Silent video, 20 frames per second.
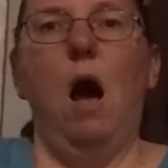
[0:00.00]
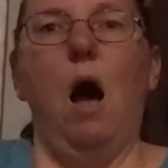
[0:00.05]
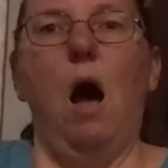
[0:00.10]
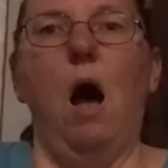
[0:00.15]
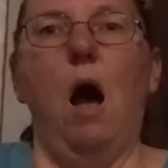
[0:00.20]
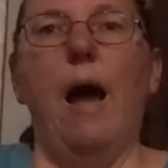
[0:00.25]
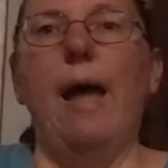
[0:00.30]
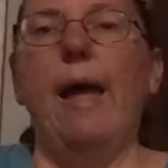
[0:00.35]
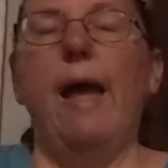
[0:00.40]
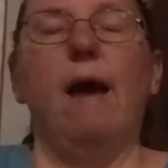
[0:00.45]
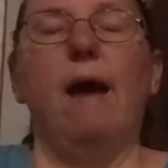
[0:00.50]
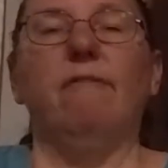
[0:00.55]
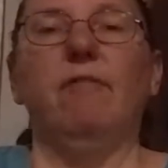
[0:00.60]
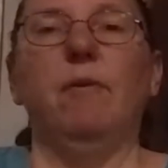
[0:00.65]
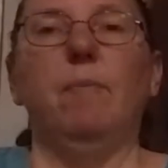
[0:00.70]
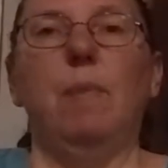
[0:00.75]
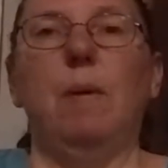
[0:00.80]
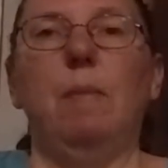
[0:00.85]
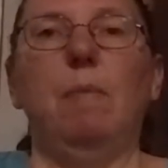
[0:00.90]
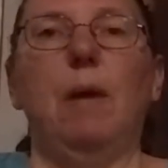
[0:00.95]
I
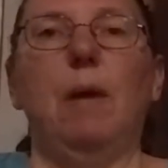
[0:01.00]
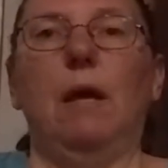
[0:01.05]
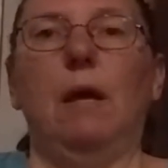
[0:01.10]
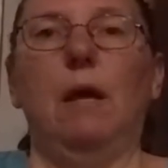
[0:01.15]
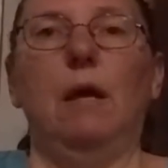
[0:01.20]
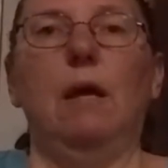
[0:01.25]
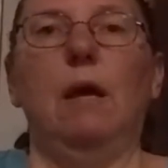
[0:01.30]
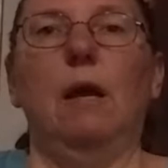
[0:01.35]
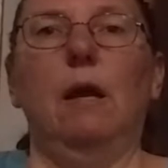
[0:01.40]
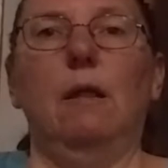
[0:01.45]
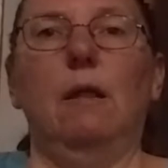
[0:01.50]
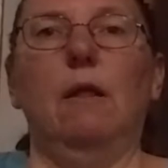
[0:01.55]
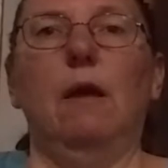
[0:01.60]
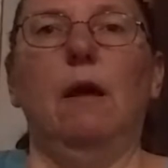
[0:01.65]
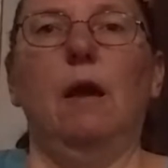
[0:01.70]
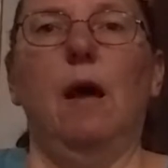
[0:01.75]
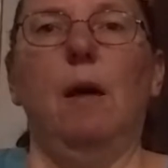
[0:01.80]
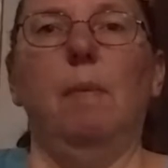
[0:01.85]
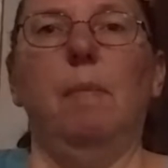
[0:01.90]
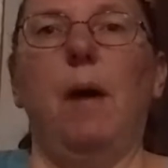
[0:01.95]
haven't been picking
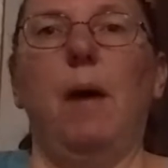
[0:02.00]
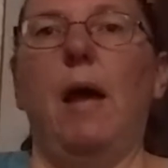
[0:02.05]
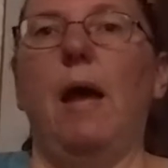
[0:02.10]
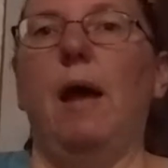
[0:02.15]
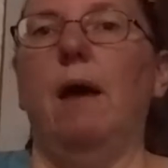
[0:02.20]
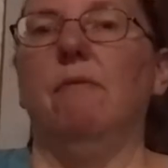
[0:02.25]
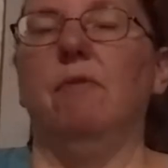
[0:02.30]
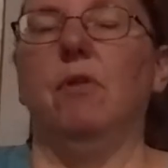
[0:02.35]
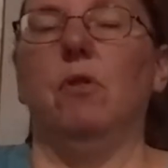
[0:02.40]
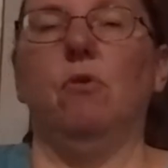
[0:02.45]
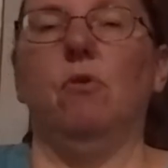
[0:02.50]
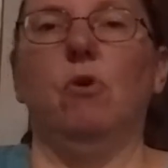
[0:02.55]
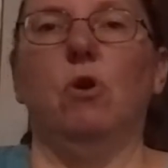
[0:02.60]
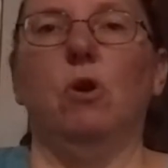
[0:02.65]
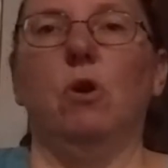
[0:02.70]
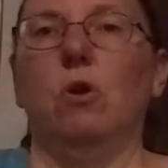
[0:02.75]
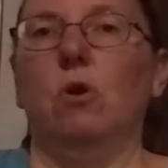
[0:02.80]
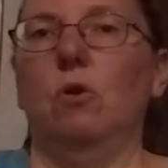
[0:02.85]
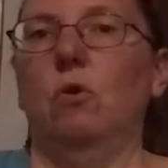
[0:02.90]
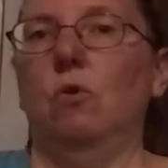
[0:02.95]
anything up. I haven't
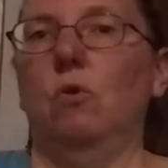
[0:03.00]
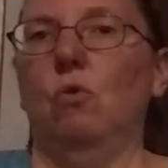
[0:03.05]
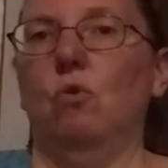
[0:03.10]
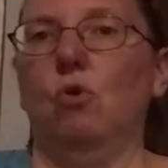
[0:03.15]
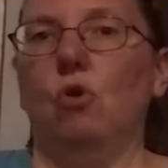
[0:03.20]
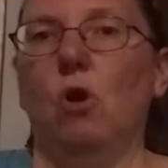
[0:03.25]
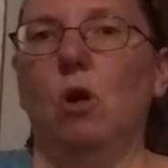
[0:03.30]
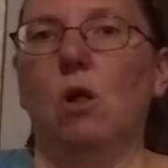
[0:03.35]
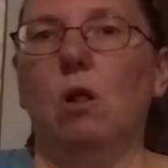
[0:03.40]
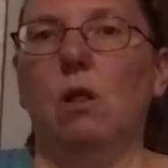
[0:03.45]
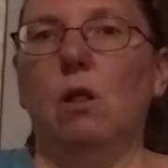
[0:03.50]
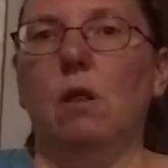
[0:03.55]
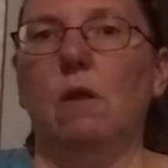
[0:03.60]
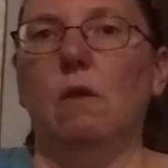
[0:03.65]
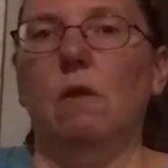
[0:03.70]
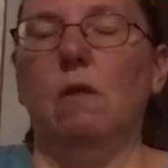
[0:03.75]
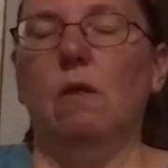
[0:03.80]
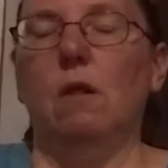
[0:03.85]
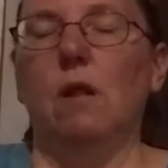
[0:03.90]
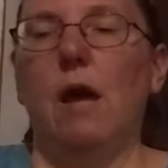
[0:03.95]
started a new shawl
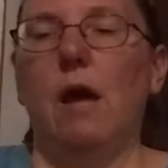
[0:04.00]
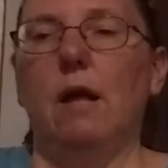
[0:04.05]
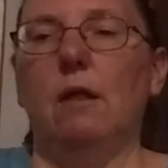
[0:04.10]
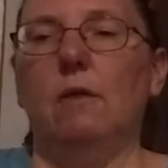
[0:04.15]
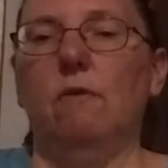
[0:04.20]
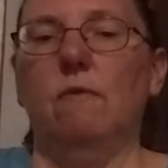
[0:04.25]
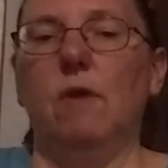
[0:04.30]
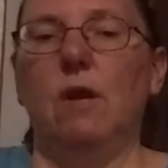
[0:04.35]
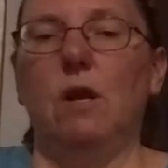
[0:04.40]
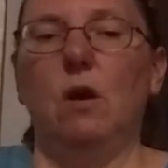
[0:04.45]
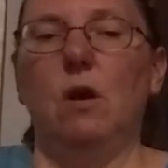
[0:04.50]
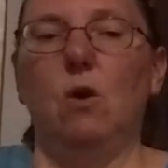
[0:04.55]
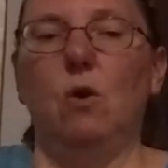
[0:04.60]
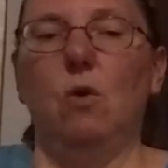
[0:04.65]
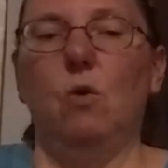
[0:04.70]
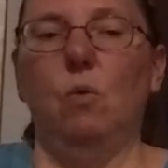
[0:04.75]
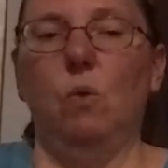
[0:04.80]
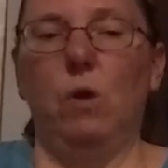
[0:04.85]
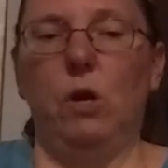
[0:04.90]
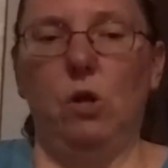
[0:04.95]
since the last
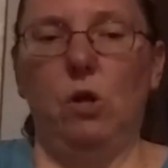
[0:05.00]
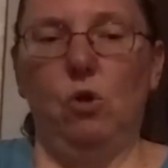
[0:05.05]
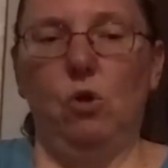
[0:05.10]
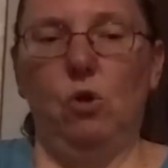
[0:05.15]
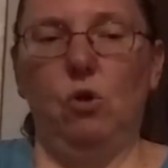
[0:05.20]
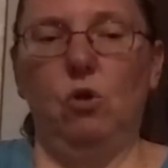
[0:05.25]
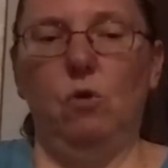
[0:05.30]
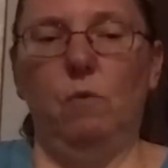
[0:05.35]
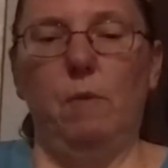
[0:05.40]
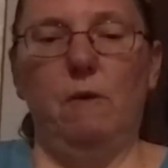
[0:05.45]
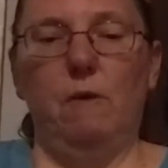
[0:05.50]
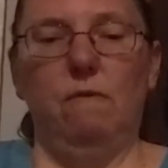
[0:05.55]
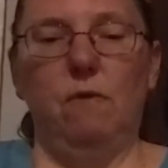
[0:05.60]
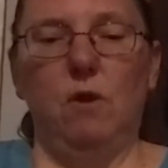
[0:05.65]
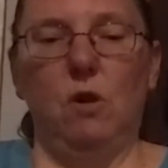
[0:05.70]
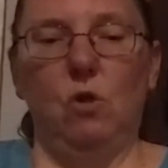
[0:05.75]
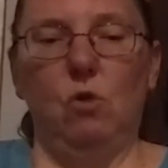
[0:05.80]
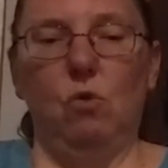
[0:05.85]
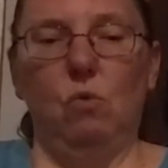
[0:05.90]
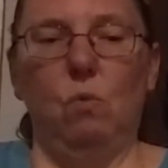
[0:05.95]
video when I showed you my
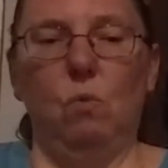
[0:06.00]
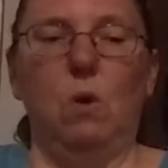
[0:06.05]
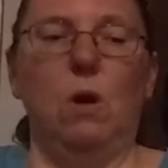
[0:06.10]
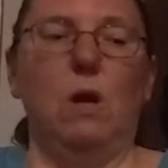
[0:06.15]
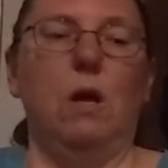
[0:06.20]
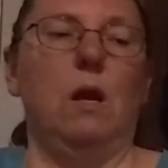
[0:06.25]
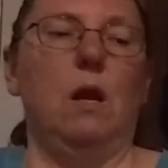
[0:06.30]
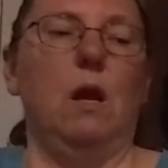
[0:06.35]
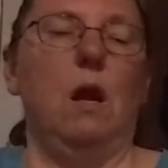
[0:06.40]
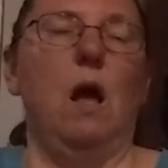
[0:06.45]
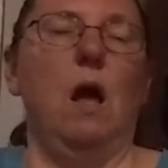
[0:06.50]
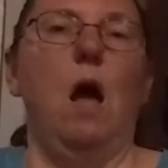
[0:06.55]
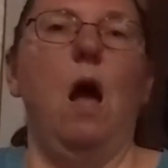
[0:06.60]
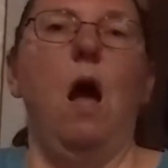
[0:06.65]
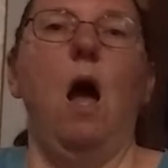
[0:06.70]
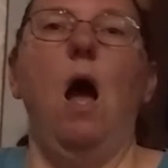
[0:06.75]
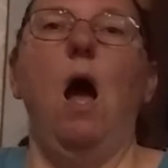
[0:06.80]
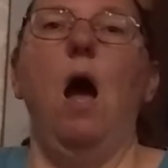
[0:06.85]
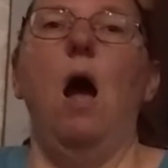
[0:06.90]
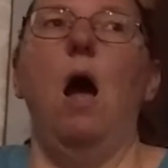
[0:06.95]
finished one.
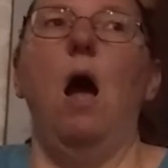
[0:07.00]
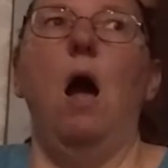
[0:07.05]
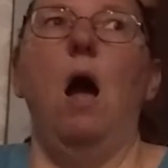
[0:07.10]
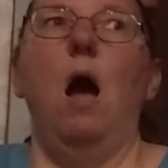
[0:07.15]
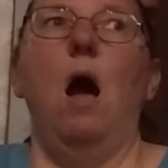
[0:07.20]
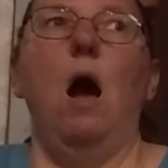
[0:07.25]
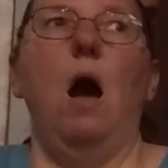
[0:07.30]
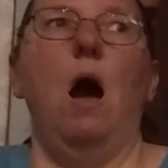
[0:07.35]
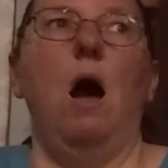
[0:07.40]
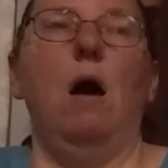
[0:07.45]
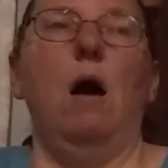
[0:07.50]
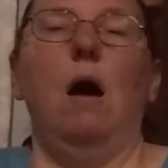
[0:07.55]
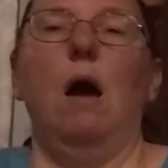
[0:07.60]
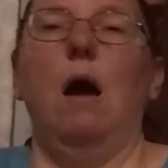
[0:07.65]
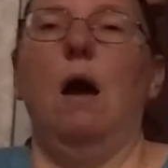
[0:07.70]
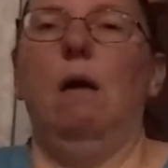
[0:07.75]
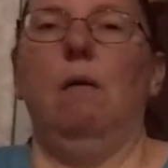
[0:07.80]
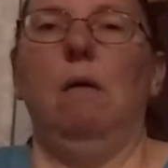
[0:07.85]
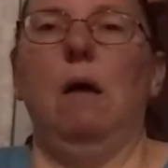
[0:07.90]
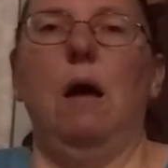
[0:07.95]

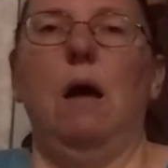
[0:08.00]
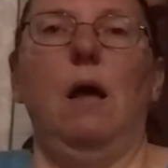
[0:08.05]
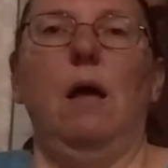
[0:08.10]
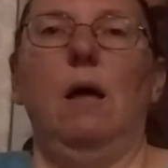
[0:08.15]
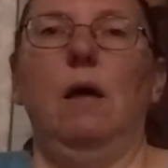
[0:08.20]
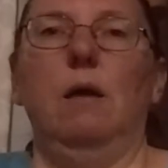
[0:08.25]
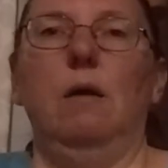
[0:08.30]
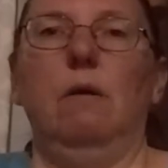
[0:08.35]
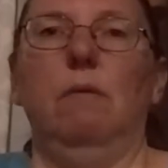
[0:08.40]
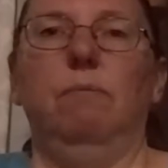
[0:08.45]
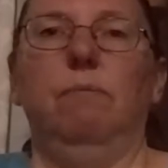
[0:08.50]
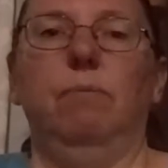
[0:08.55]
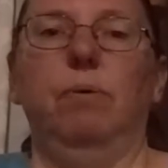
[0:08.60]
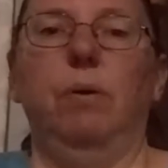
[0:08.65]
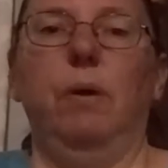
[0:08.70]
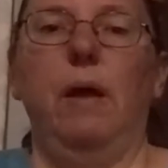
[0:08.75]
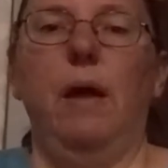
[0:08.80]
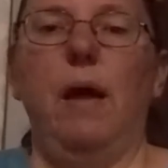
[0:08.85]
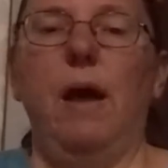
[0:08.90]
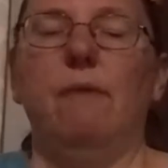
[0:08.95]
I
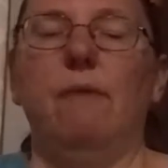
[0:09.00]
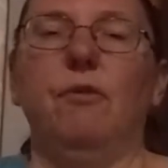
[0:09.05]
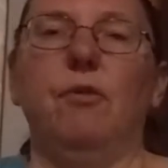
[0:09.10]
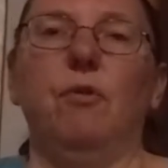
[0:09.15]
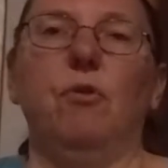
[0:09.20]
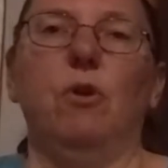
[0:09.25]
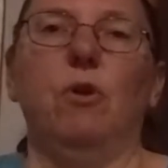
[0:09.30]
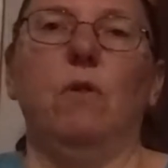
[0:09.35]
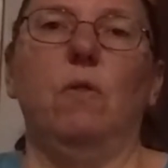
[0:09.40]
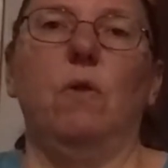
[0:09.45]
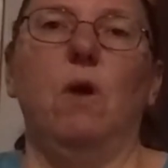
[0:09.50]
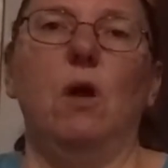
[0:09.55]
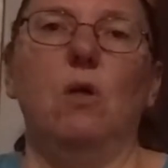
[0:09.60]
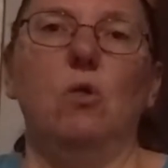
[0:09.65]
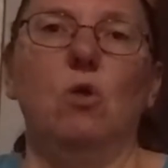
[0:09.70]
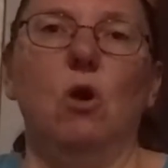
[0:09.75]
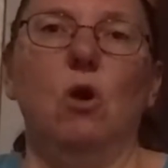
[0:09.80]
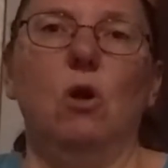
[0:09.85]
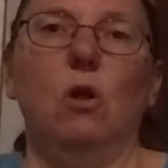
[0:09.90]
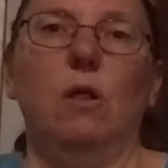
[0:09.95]
haven't started the
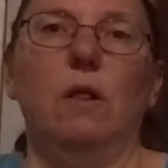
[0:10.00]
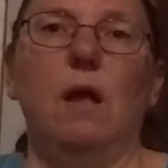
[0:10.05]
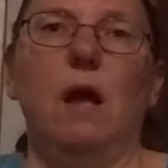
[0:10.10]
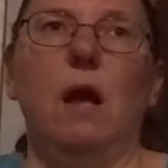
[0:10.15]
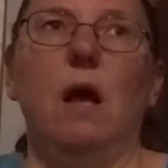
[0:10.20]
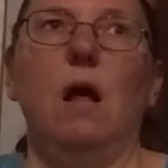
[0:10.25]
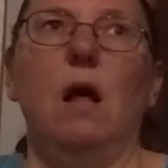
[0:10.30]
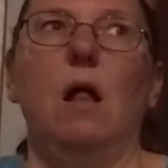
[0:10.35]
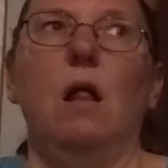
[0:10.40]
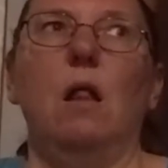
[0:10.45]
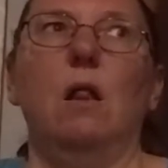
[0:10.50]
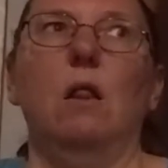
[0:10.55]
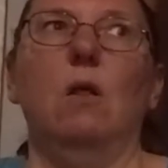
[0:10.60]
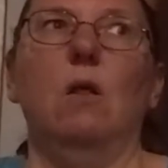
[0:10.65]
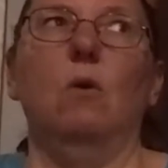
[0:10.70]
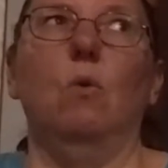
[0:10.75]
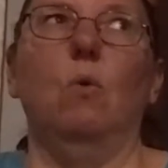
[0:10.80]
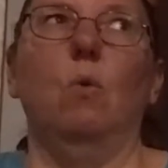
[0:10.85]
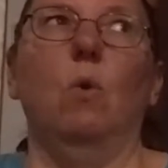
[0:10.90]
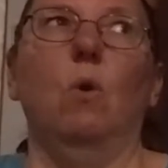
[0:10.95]
Hedgehog
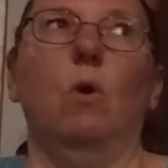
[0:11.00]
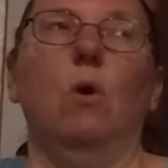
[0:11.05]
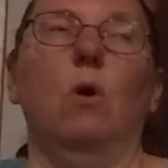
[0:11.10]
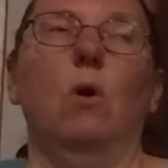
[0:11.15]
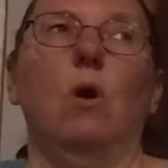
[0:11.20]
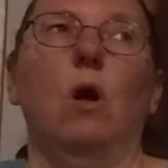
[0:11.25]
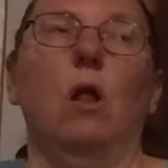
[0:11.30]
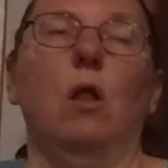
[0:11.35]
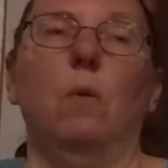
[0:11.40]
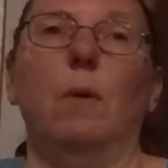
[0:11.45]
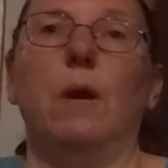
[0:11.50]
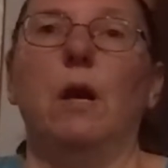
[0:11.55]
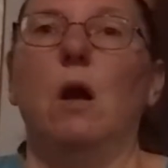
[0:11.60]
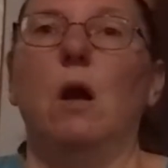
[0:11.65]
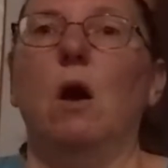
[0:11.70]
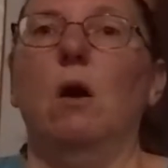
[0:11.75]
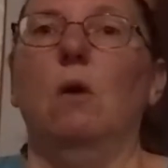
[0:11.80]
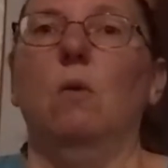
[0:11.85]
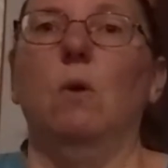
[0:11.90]
SAL or Halloween at Hawk